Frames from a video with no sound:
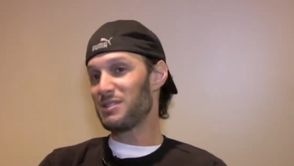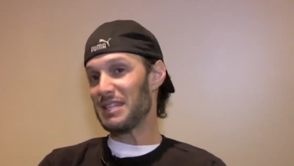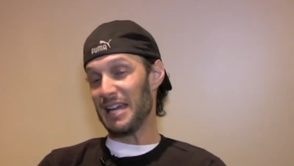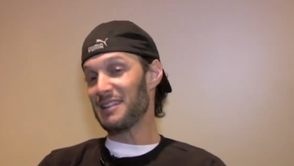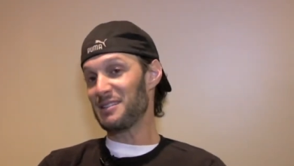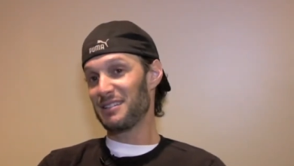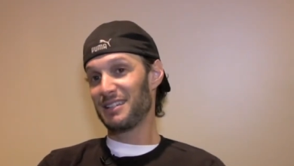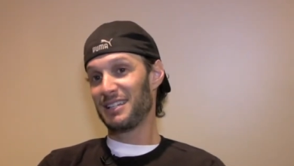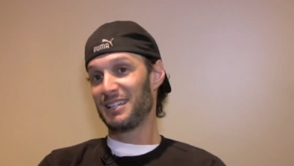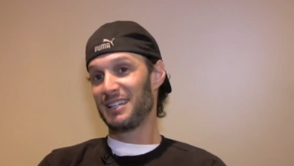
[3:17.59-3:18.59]
It was intense.
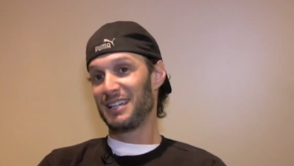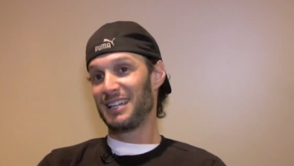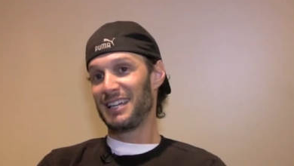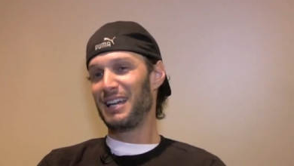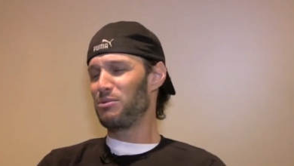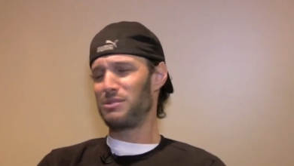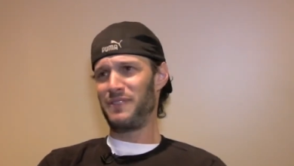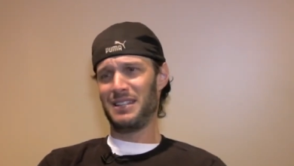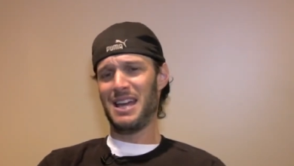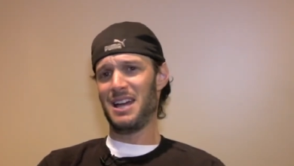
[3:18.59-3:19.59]
That's weird. It was
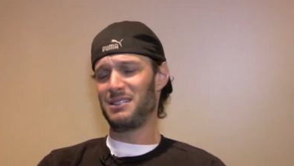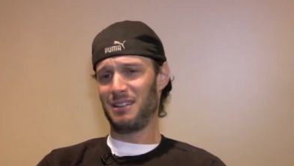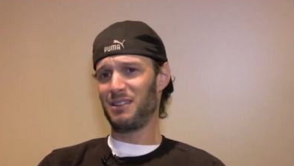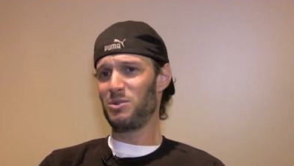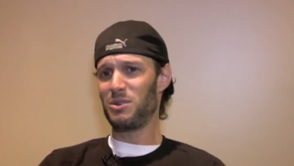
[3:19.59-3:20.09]
fantastic.